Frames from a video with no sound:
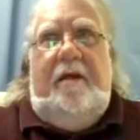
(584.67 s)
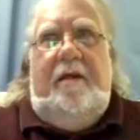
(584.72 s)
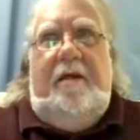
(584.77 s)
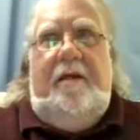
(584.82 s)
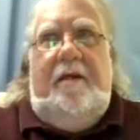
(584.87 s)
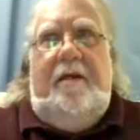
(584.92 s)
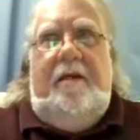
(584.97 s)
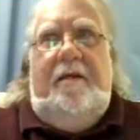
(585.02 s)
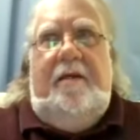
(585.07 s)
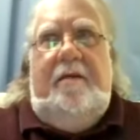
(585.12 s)

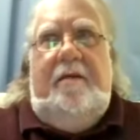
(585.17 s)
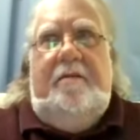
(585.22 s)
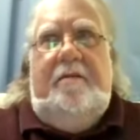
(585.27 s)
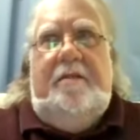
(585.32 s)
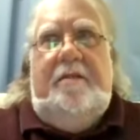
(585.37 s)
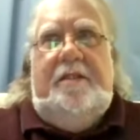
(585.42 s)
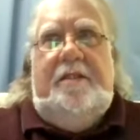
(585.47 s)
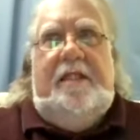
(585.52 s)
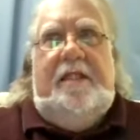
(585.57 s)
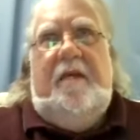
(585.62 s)

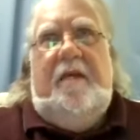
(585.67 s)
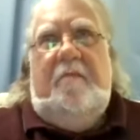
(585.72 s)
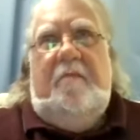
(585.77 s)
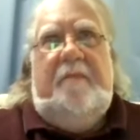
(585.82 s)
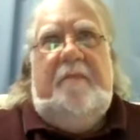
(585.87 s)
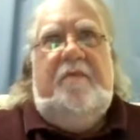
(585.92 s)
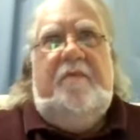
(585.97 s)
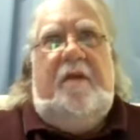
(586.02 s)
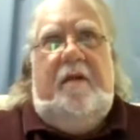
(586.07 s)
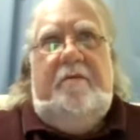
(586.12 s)
to see him
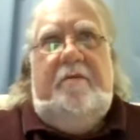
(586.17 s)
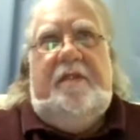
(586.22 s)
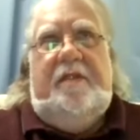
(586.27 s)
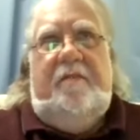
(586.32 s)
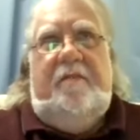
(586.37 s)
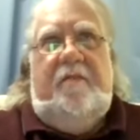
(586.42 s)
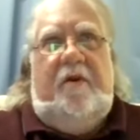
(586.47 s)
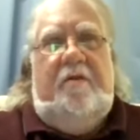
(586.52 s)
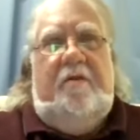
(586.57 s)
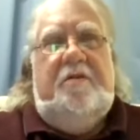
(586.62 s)
up close
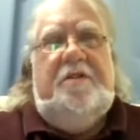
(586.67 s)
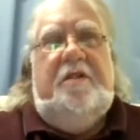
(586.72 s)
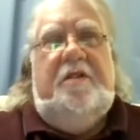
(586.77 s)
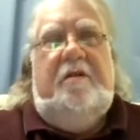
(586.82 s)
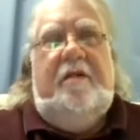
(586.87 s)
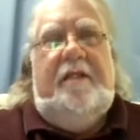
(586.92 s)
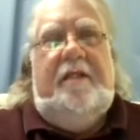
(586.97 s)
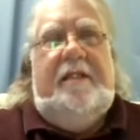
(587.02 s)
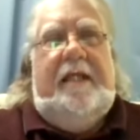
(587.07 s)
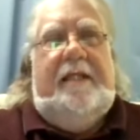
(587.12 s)
and
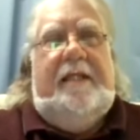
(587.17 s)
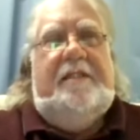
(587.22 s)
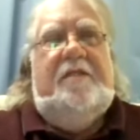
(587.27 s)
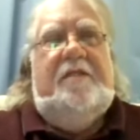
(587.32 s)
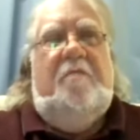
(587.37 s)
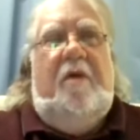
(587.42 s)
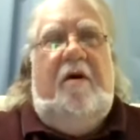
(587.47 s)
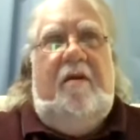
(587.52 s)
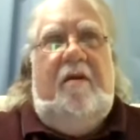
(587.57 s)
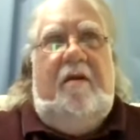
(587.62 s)
personal in that
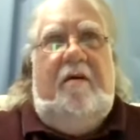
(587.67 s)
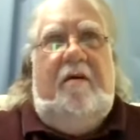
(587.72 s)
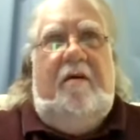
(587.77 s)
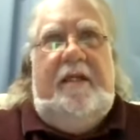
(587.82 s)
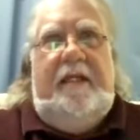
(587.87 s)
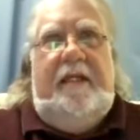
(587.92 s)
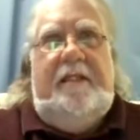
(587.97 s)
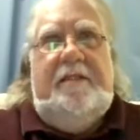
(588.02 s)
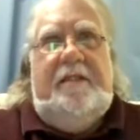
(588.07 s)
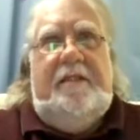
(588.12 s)
small
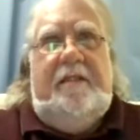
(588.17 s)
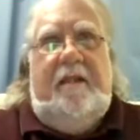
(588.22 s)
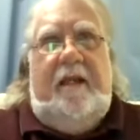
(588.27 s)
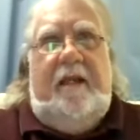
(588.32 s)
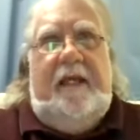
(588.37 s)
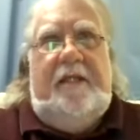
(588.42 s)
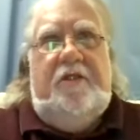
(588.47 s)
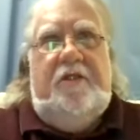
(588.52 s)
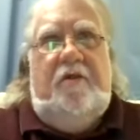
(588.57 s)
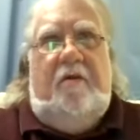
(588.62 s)
audience in the
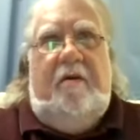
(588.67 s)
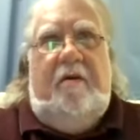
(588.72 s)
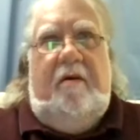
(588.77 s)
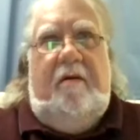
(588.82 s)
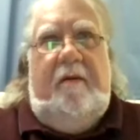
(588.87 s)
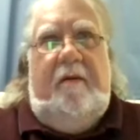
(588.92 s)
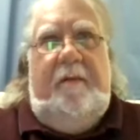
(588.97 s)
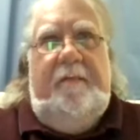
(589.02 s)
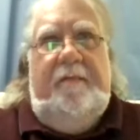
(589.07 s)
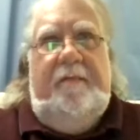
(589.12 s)
lecture
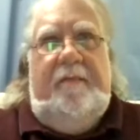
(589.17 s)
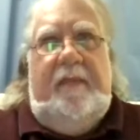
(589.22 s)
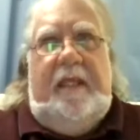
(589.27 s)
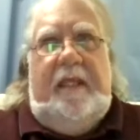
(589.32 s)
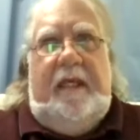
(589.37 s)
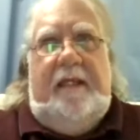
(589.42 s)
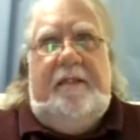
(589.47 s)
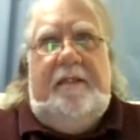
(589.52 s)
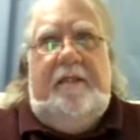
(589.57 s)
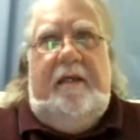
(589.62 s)
hall
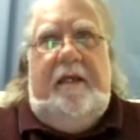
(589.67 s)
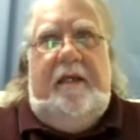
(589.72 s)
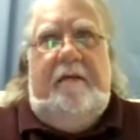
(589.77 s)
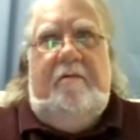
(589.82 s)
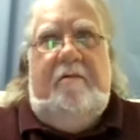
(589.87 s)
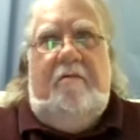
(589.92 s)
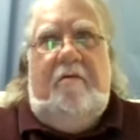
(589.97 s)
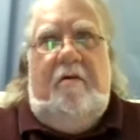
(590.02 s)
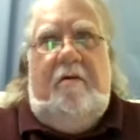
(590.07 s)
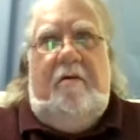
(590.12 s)
at the
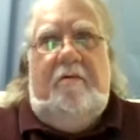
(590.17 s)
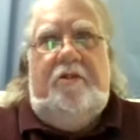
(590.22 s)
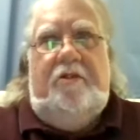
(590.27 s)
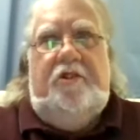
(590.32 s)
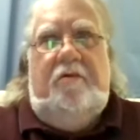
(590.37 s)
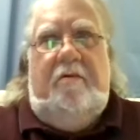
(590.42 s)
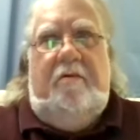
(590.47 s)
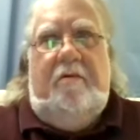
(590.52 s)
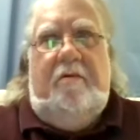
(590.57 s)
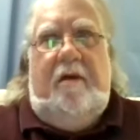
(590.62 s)

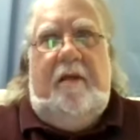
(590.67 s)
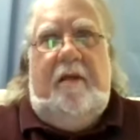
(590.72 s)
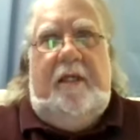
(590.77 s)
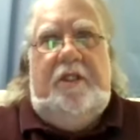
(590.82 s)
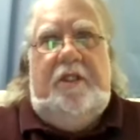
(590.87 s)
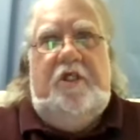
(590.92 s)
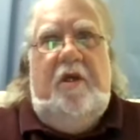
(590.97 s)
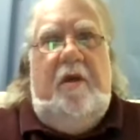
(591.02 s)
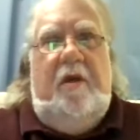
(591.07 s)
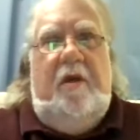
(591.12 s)
Agricultural
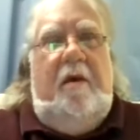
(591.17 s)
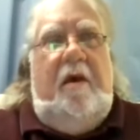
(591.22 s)
College.